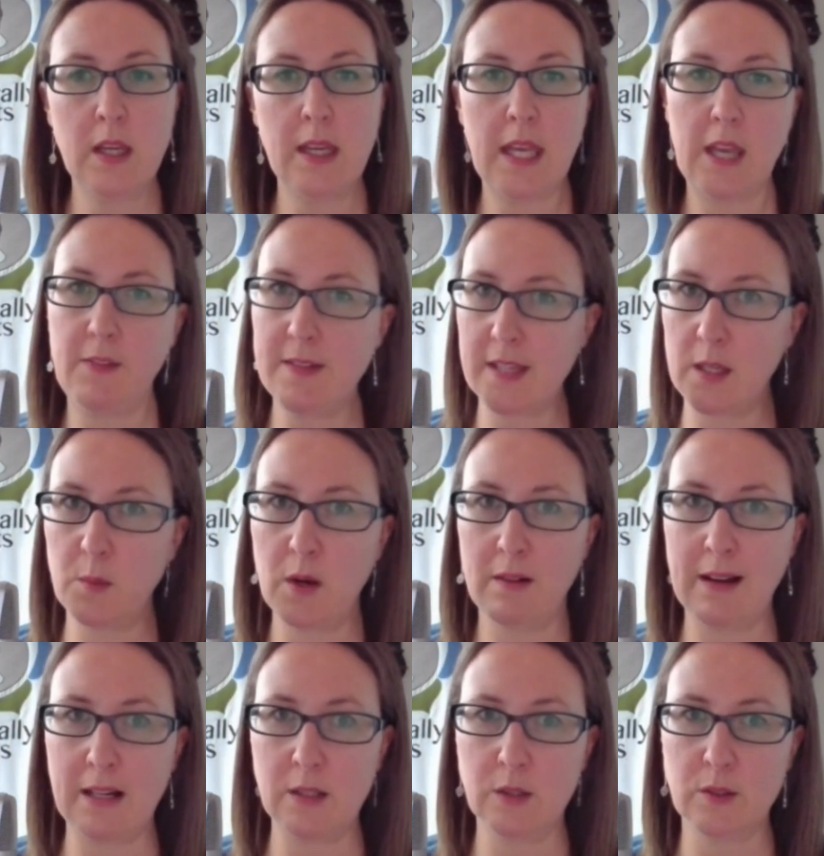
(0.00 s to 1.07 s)
If he's anywhere
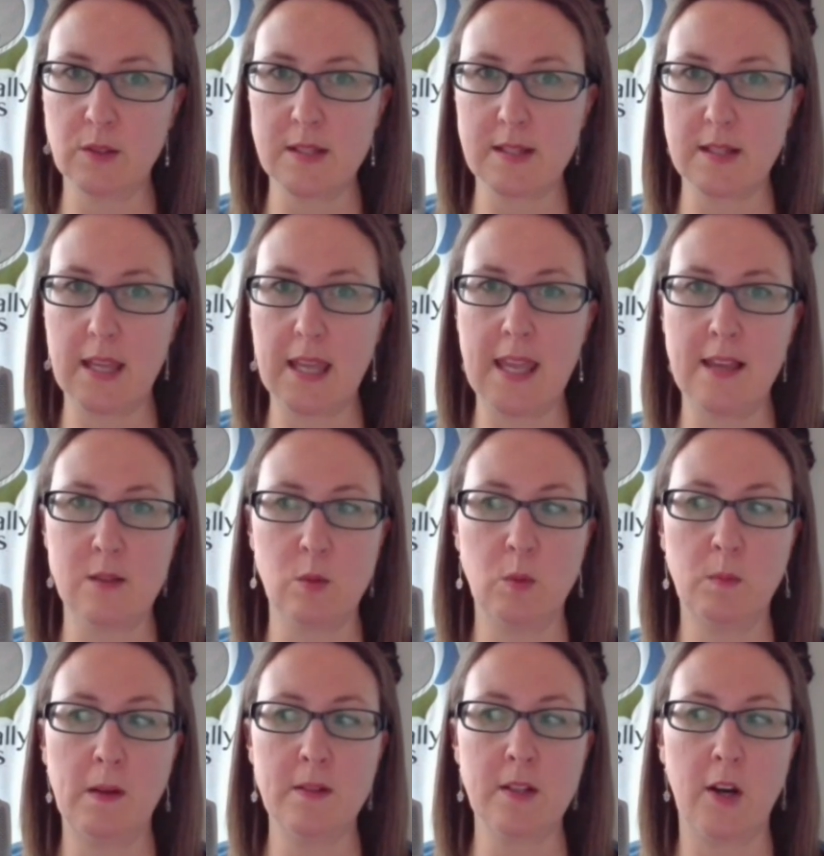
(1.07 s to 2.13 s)
else, he is
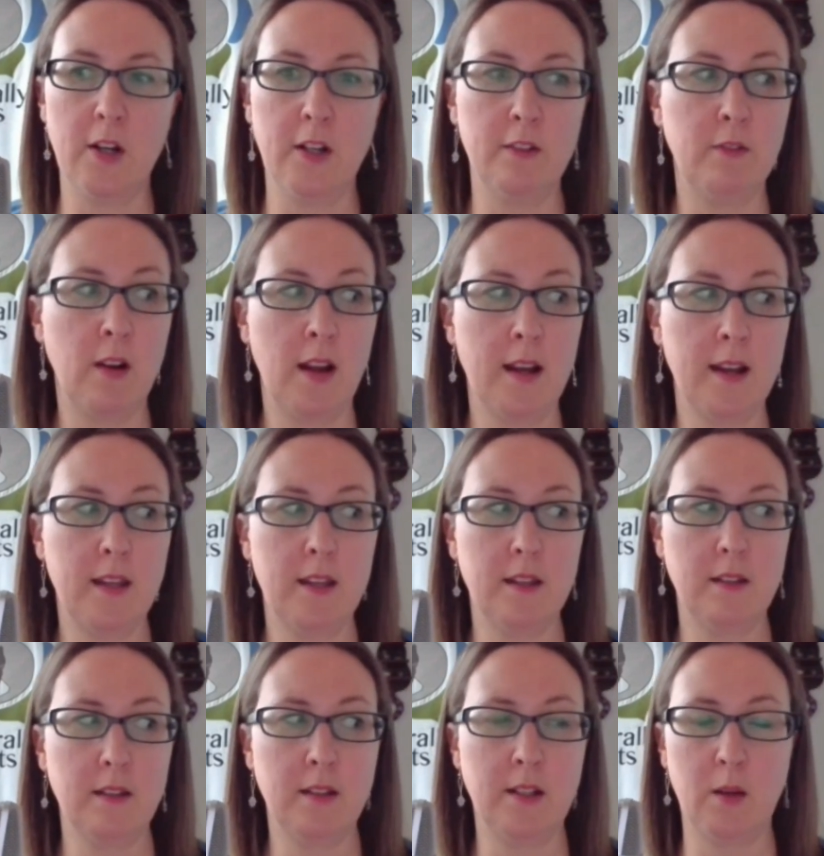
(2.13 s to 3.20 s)
almost kind of like,
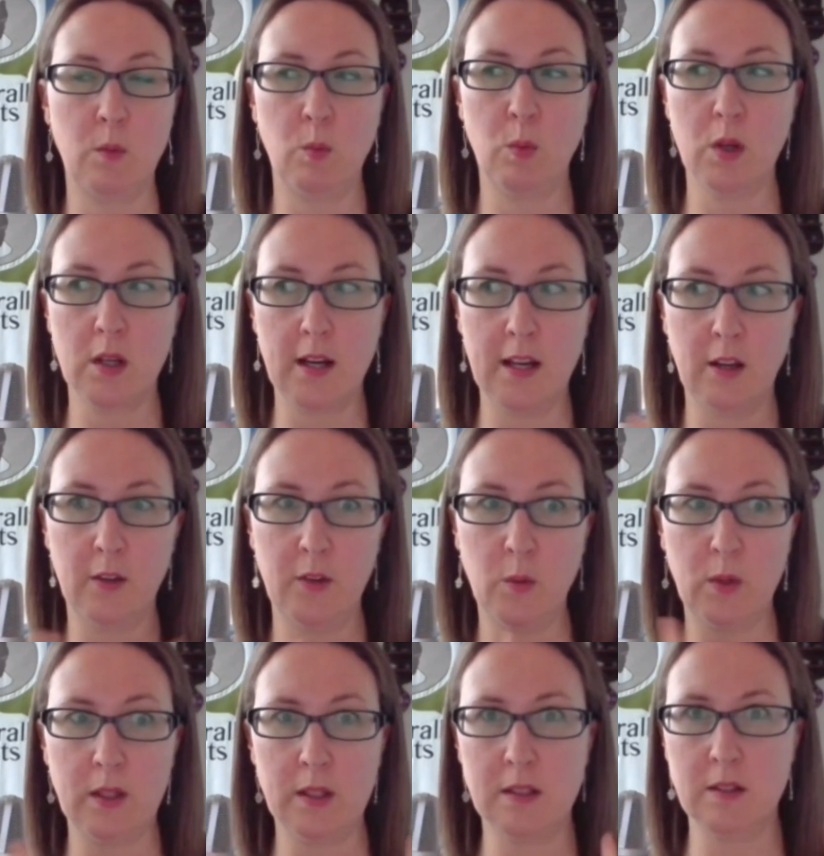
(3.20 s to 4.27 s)
one eye on the
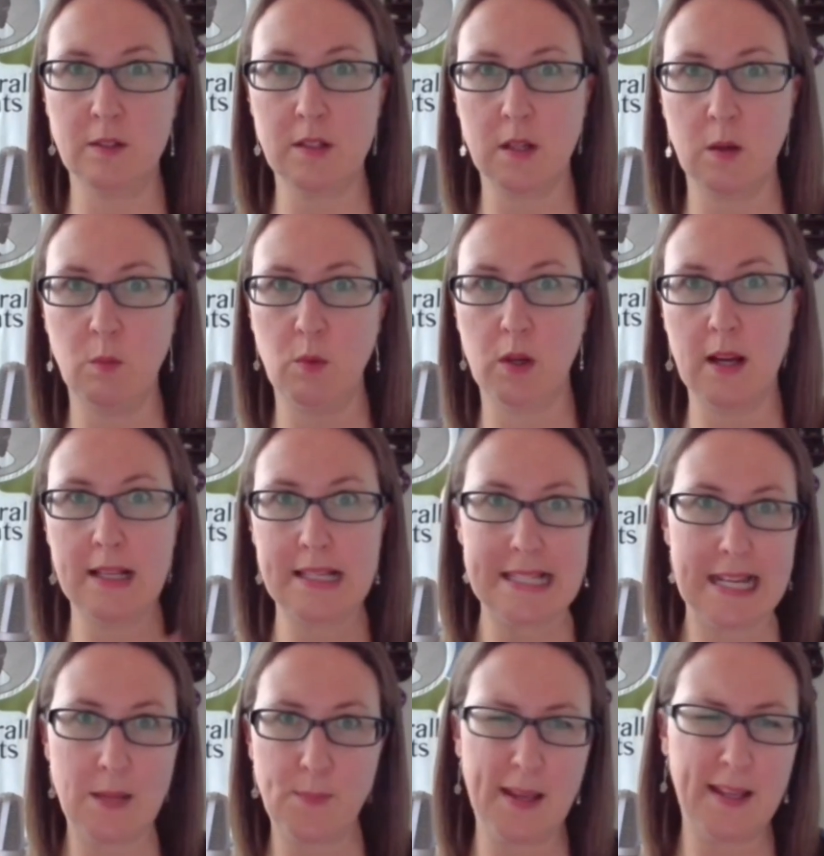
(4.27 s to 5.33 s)
world and one eye
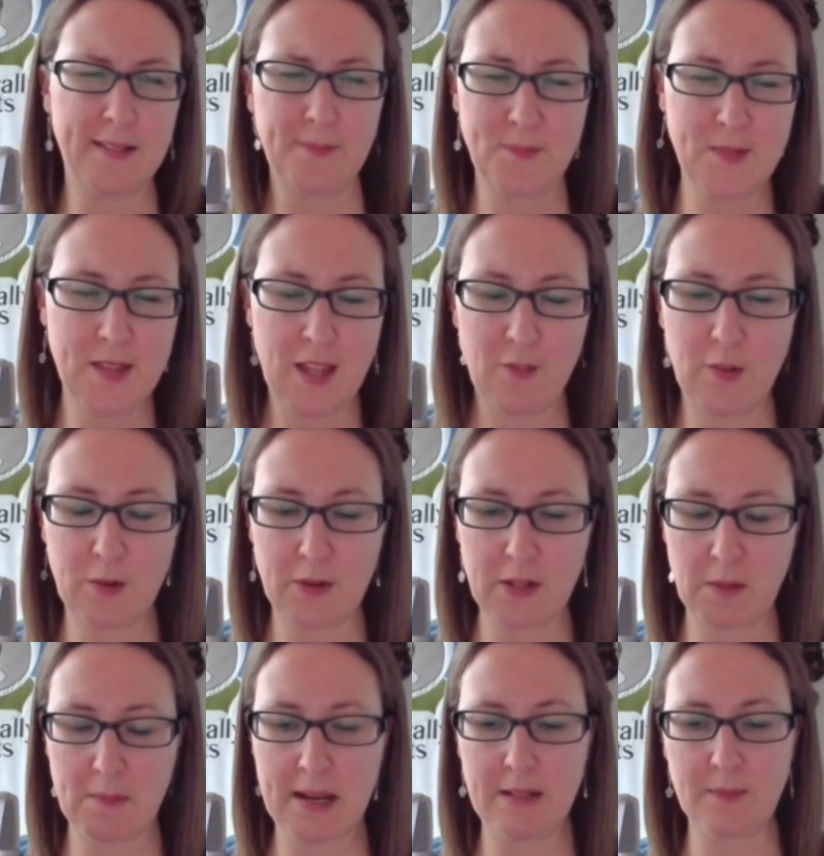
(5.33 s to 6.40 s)
sleeping, if you know what I
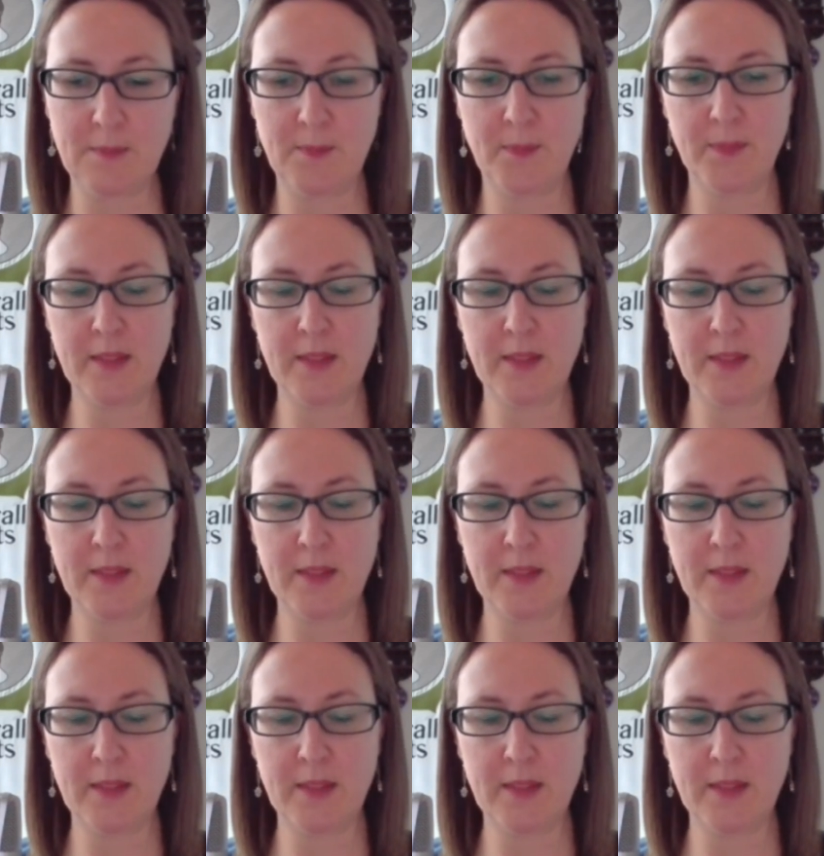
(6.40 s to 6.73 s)
mean.